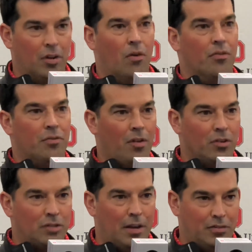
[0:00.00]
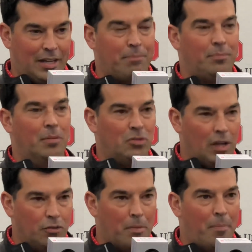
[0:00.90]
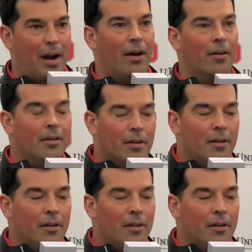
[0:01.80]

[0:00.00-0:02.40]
they're going through all those stuff to get themselves prepared.